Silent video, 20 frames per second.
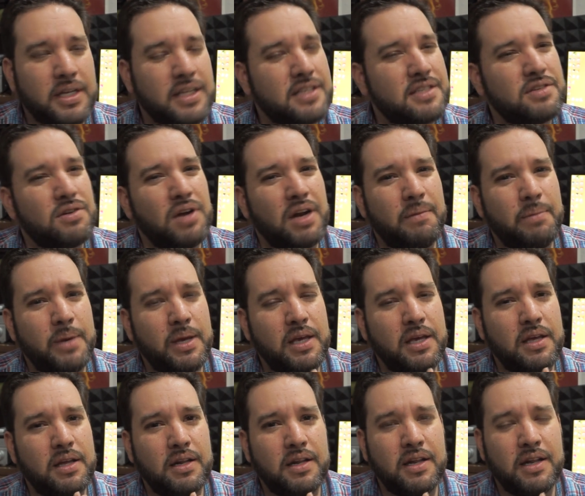It's gonna
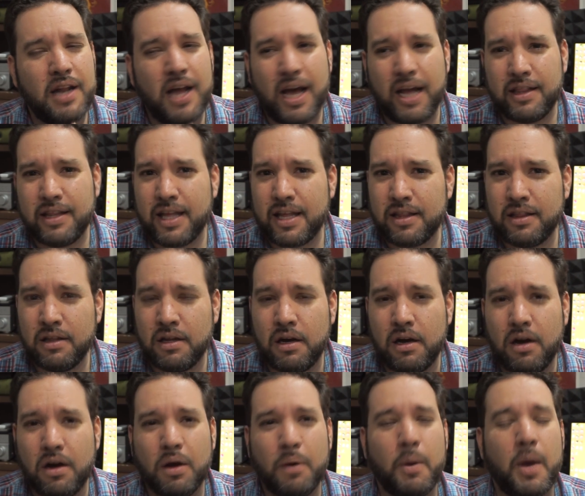be not that
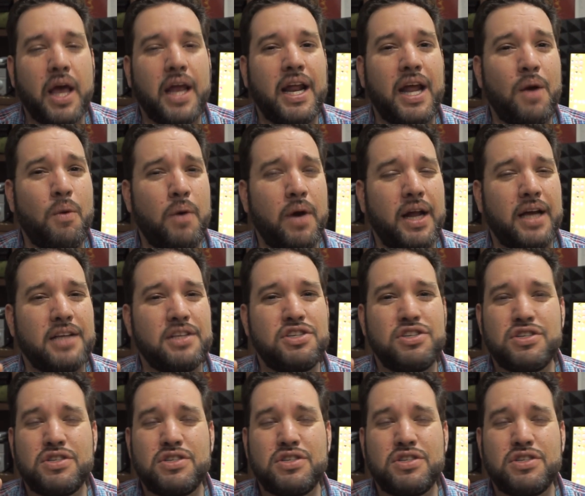long, and I wanna